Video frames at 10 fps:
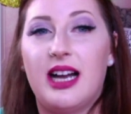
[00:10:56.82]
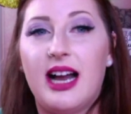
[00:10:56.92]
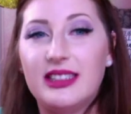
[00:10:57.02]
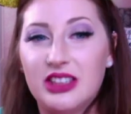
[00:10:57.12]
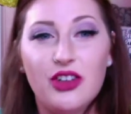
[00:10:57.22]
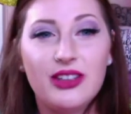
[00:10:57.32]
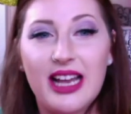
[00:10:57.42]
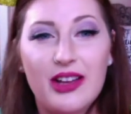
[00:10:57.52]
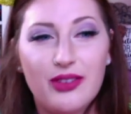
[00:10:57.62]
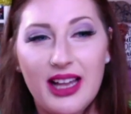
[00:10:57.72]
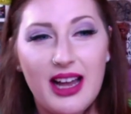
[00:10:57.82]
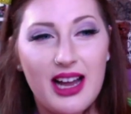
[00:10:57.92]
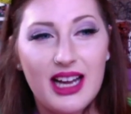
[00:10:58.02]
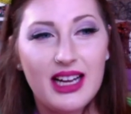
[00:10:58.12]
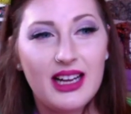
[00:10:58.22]

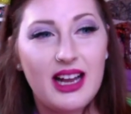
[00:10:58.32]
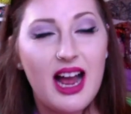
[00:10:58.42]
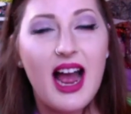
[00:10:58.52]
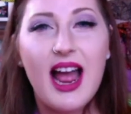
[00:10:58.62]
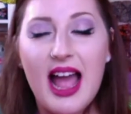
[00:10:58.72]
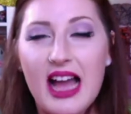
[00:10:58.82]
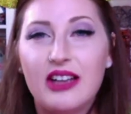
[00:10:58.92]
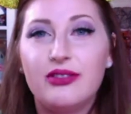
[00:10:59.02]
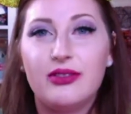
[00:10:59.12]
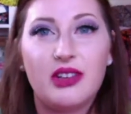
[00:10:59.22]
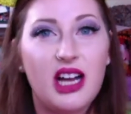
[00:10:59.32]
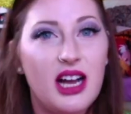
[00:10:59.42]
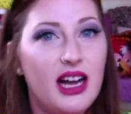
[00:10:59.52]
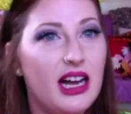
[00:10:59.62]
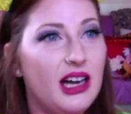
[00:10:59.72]
I have
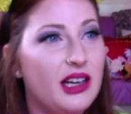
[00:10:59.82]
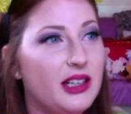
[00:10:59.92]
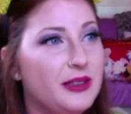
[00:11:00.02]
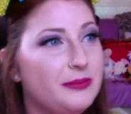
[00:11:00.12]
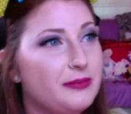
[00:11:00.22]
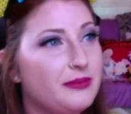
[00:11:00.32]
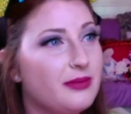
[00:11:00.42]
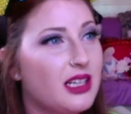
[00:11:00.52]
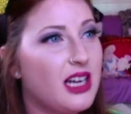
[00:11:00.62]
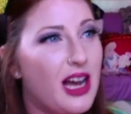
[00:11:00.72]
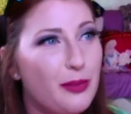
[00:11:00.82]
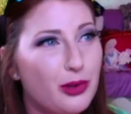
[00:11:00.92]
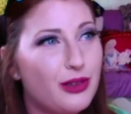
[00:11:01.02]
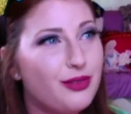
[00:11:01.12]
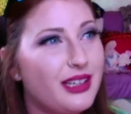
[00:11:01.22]
a
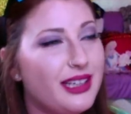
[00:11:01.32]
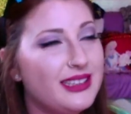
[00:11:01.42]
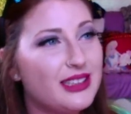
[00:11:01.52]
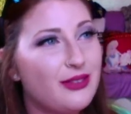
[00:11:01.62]
couple of things of